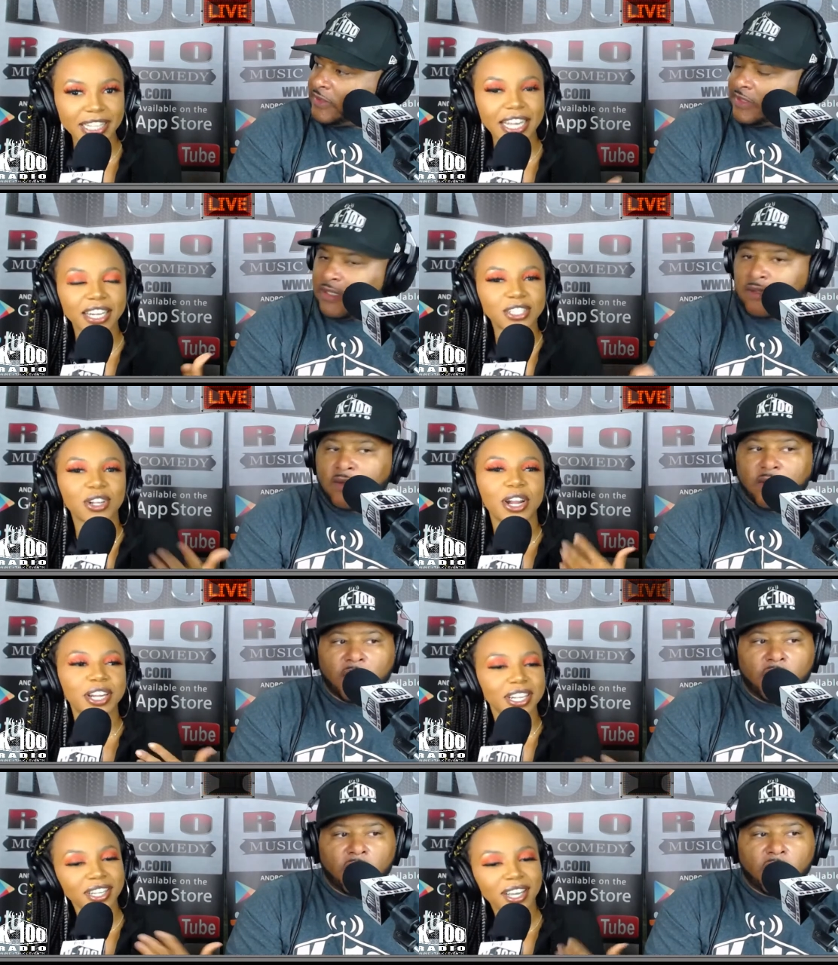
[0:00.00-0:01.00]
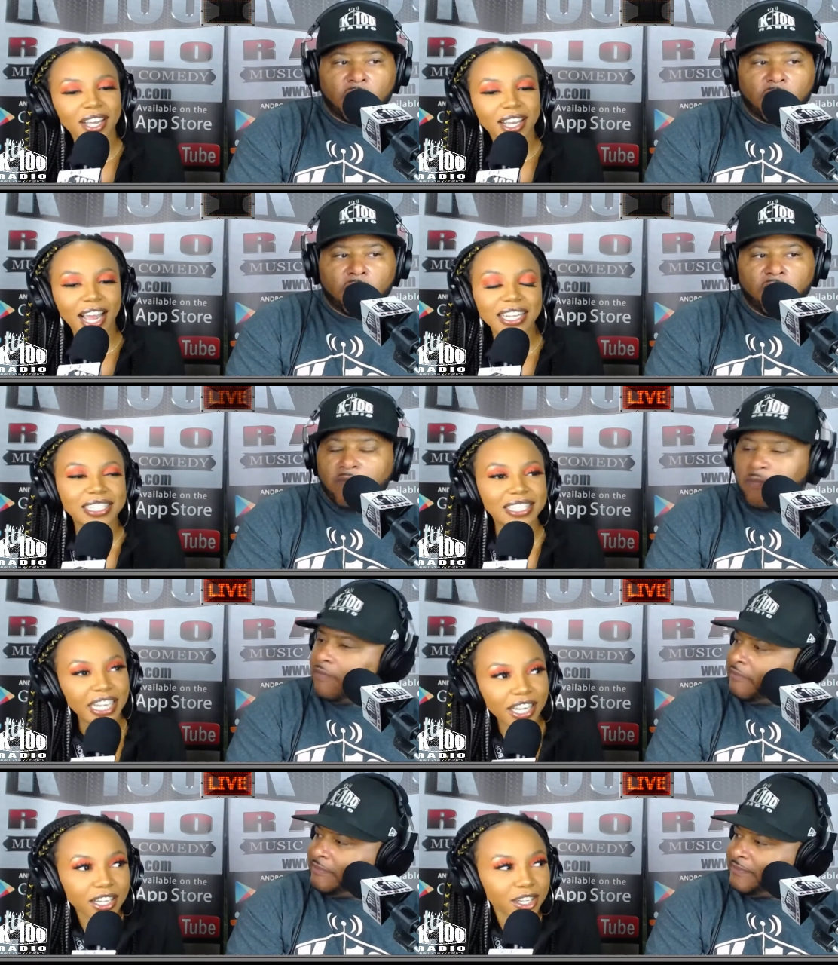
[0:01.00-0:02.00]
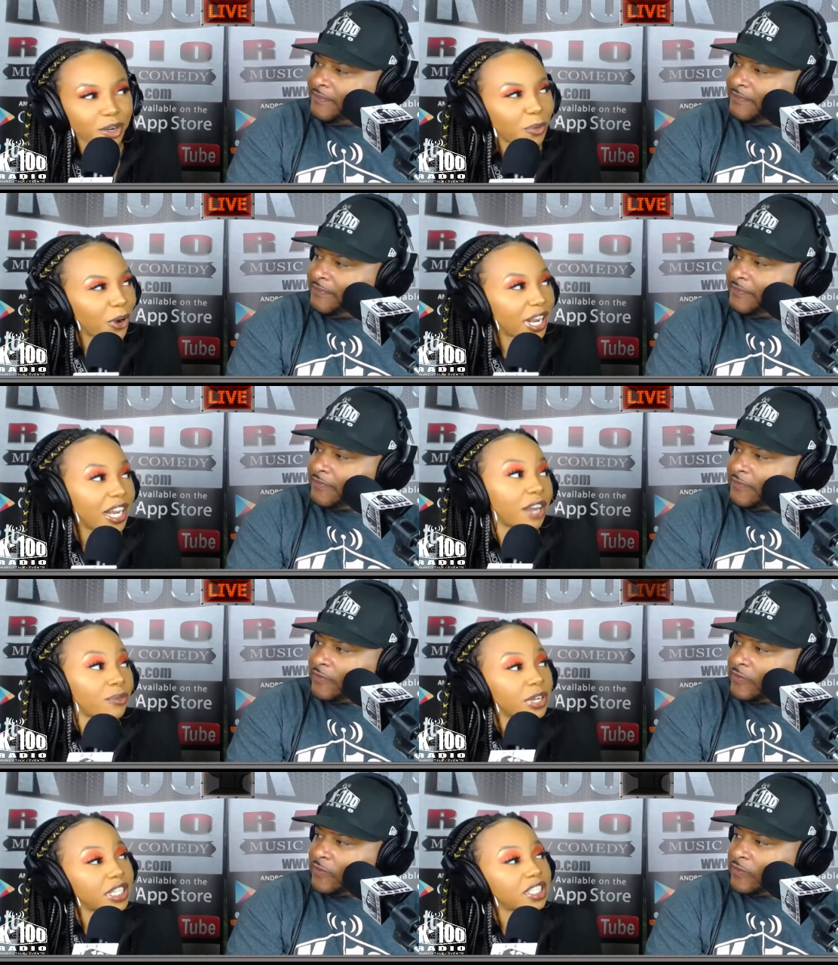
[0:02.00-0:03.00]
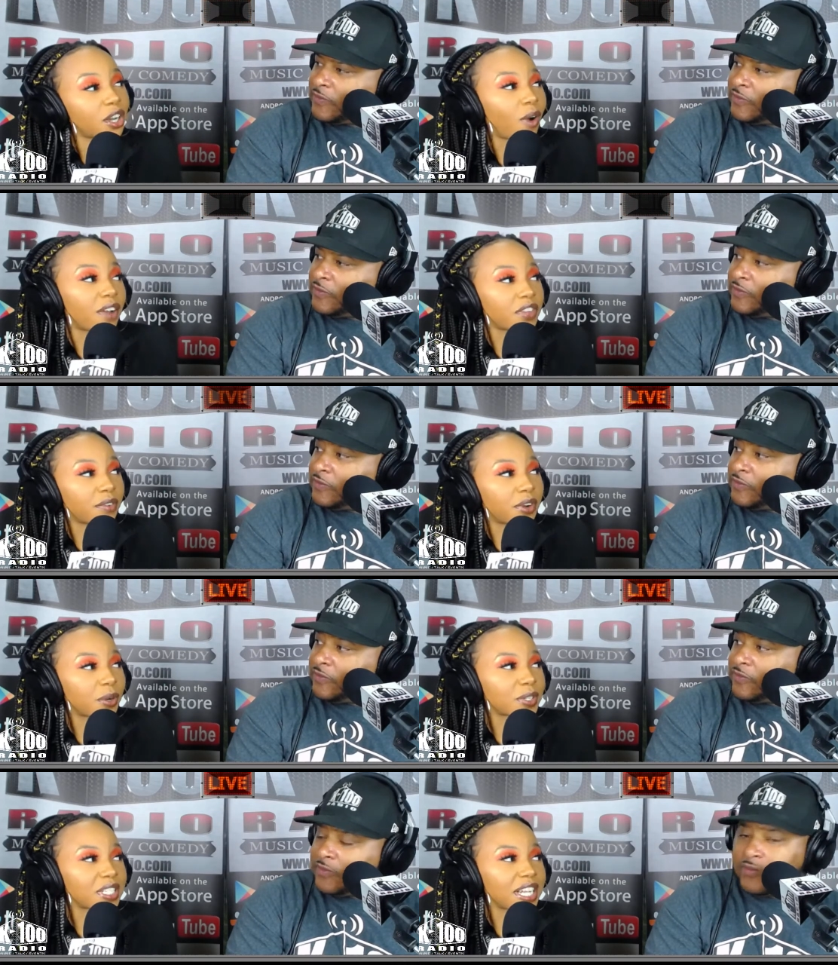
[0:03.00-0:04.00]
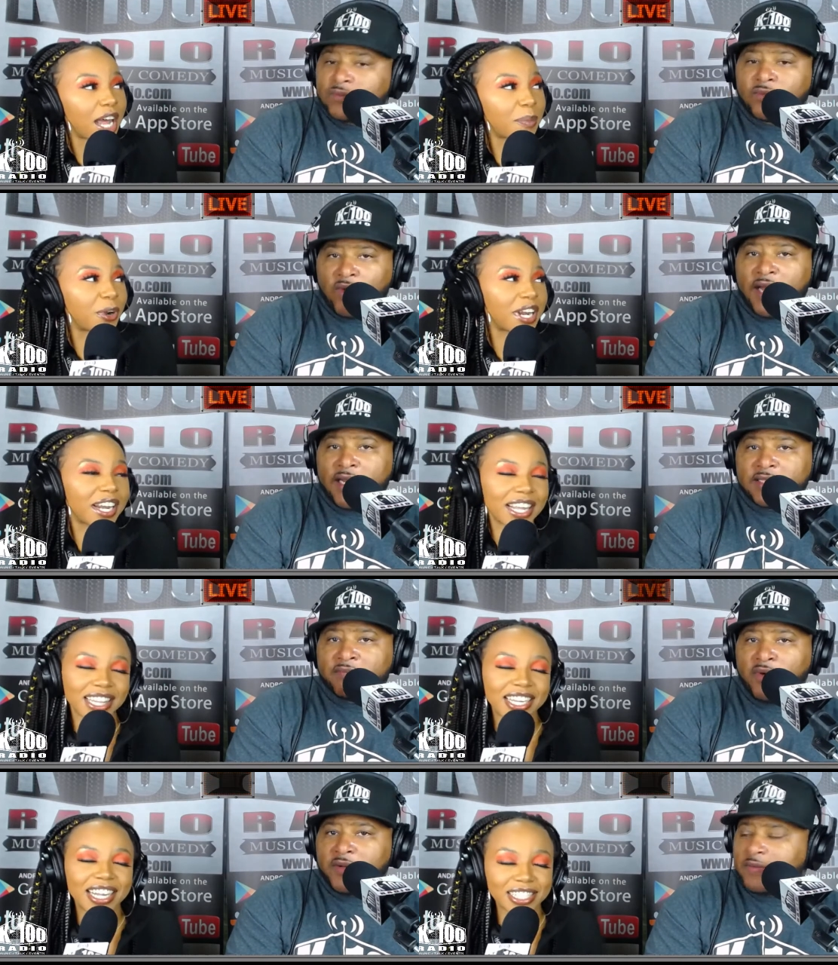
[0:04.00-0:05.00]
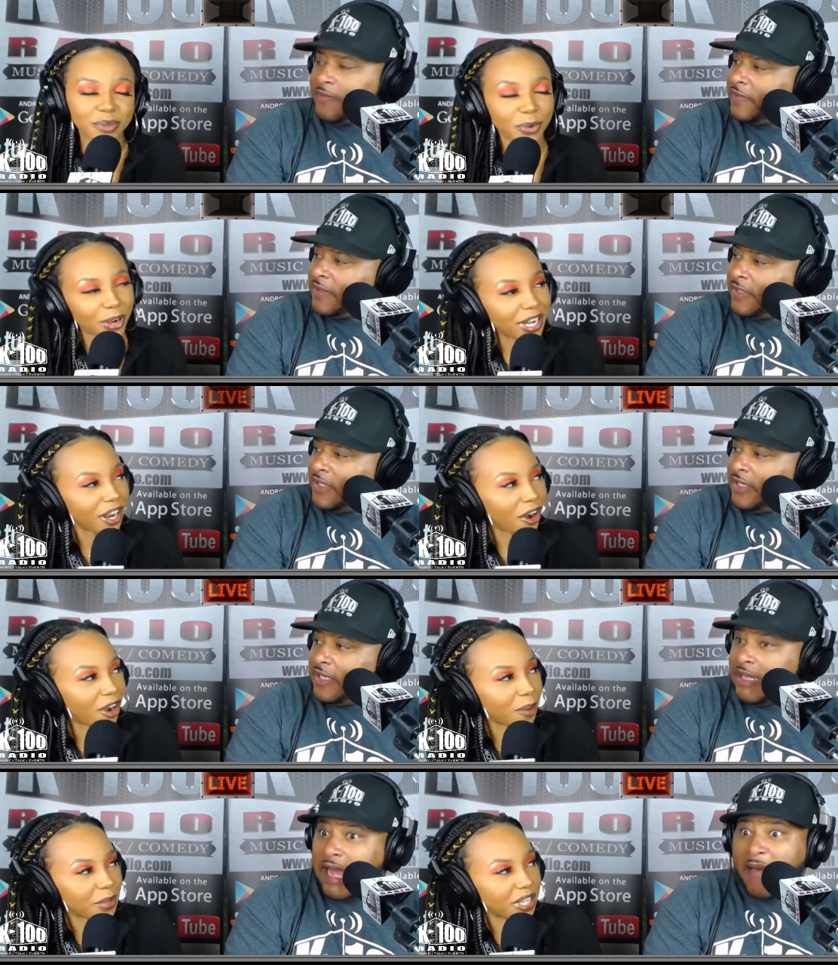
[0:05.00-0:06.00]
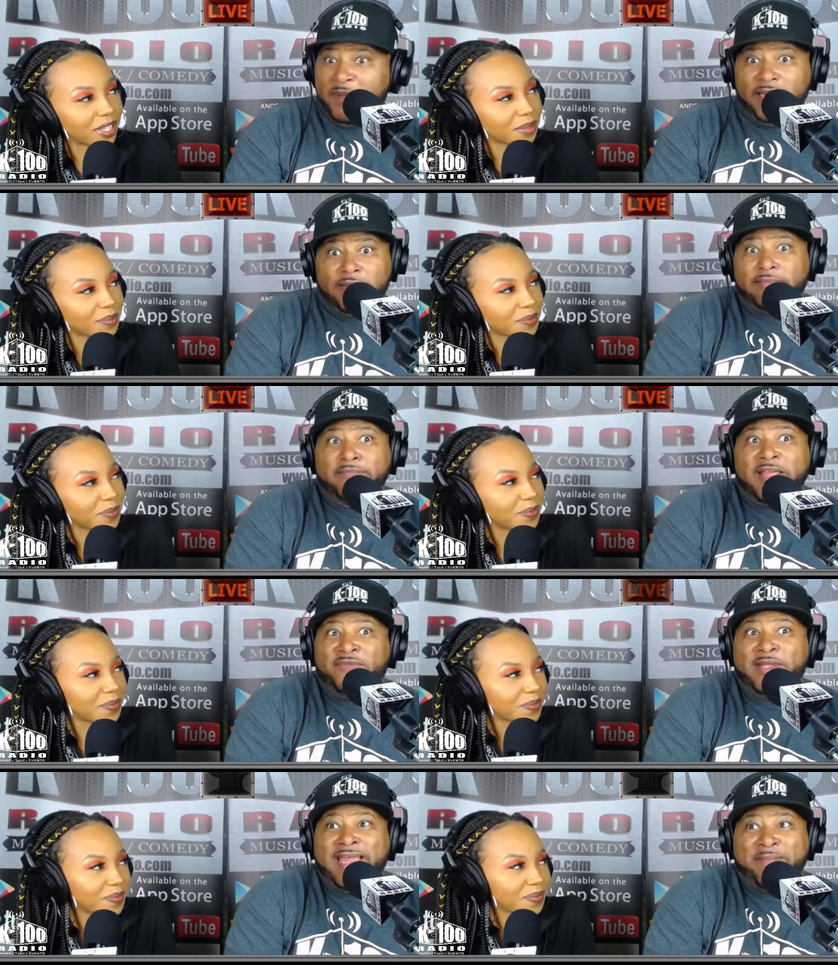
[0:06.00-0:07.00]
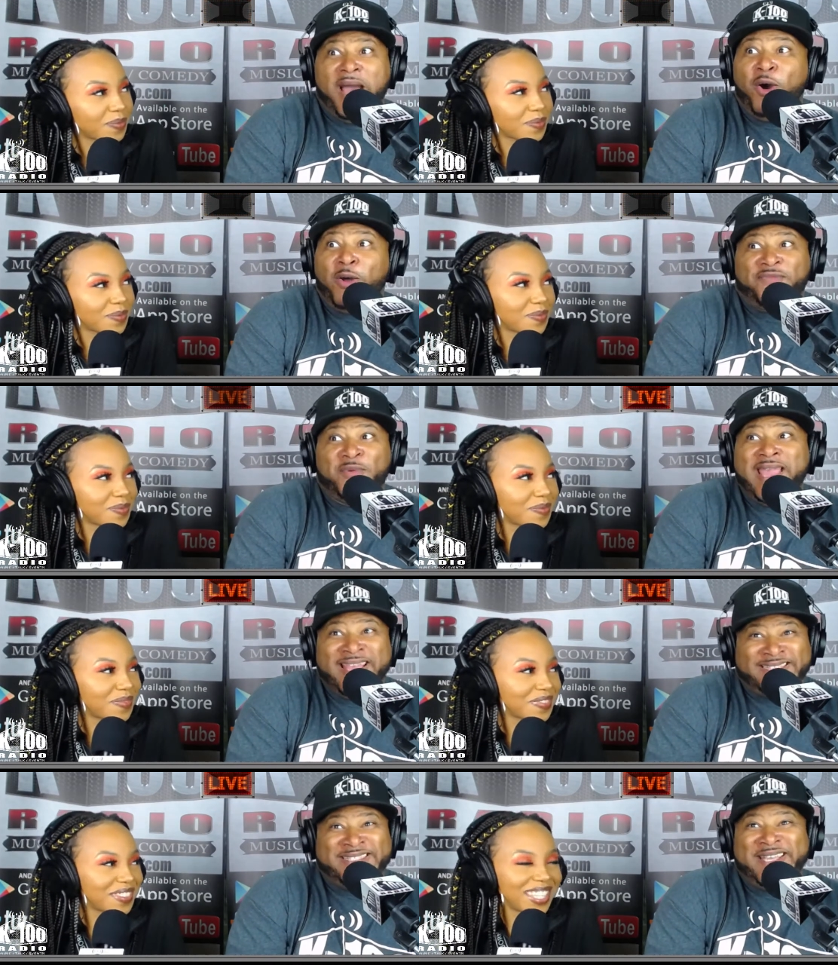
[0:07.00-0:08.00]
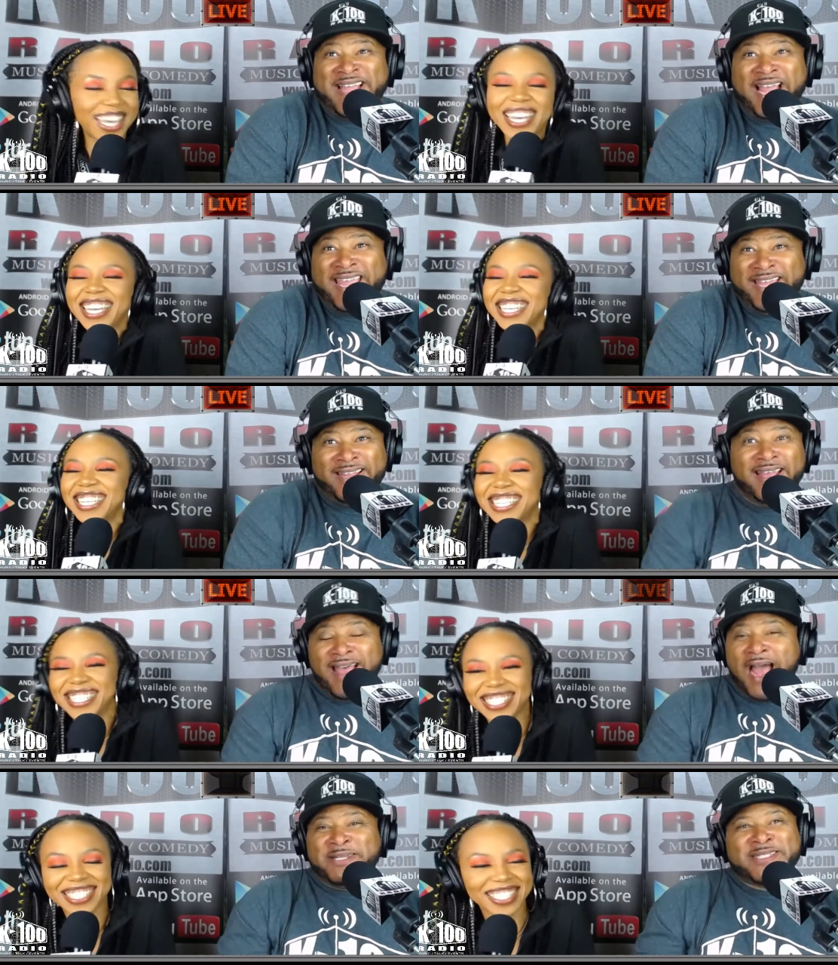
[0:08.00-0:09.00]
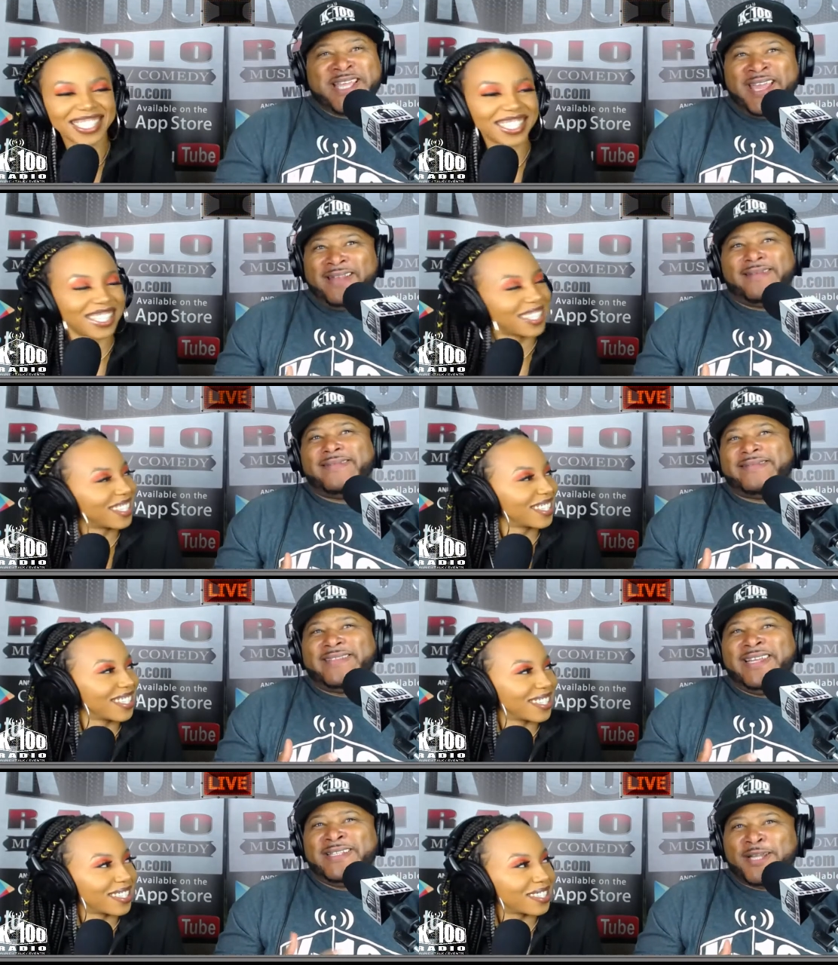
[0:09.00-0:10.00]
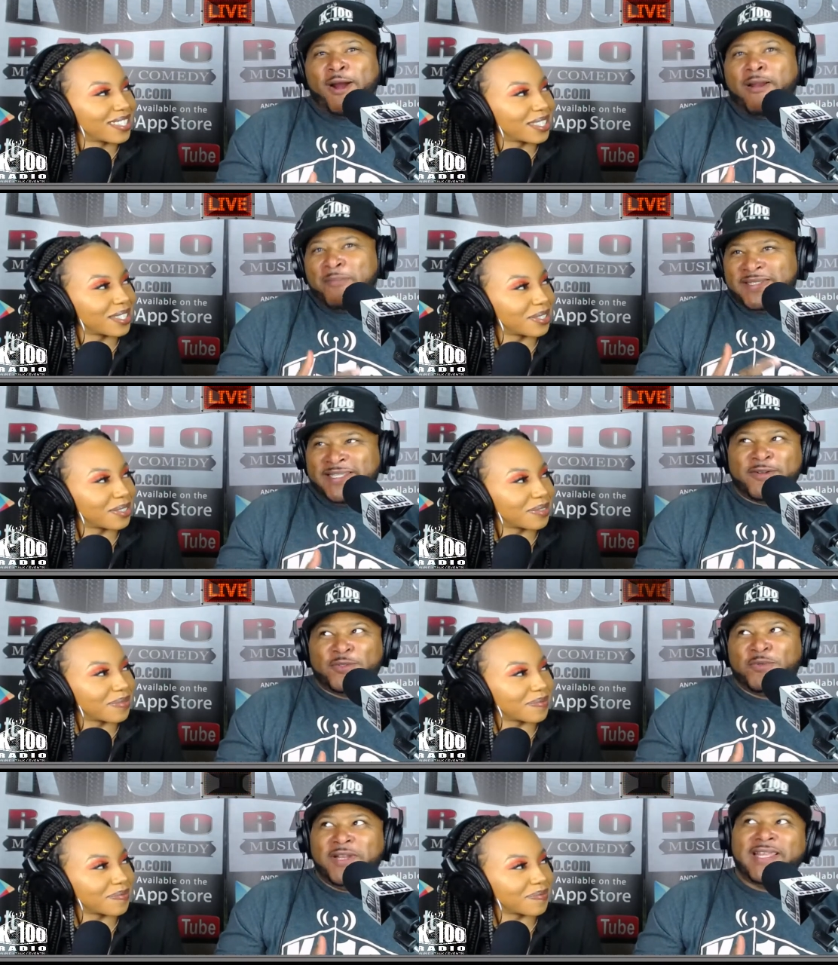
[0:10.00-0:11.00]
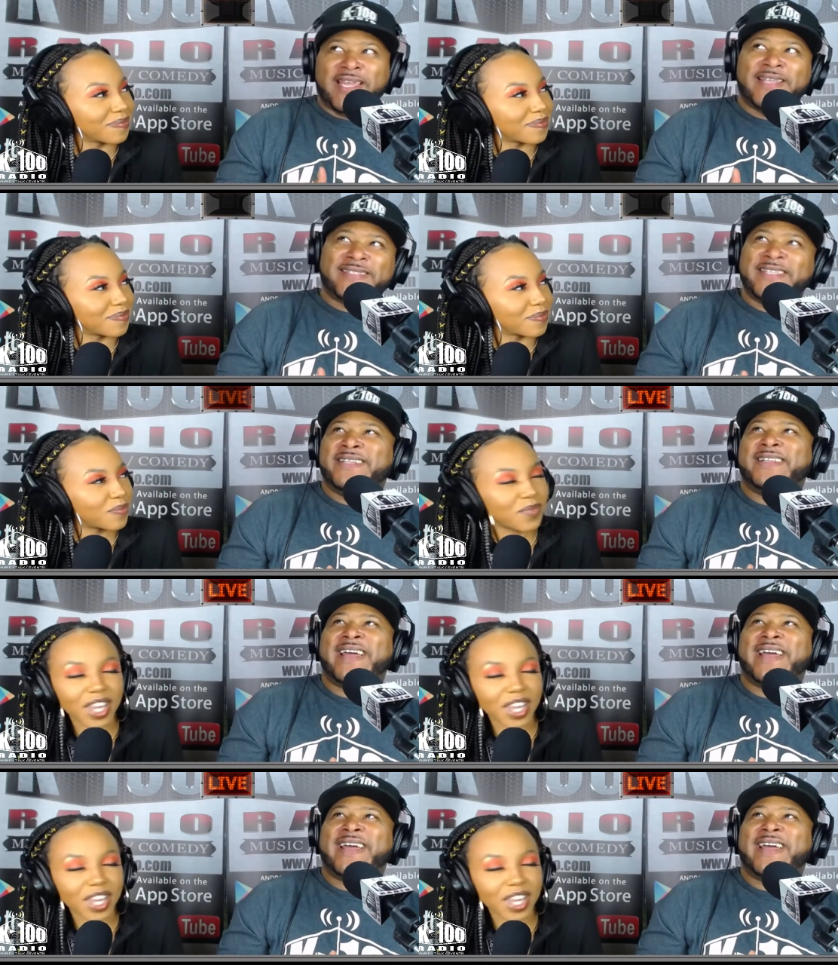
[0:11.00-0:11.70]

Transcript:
Speaker 1: that, they're starting to kind of sing a little more and like really show off their vocals a lot more. Right, and I think that's important in R and B.
Speaker 2: I mean, if you, can't, my, if you can't sing, I can't. I just can't get into R&B singers who really can't sing. Like,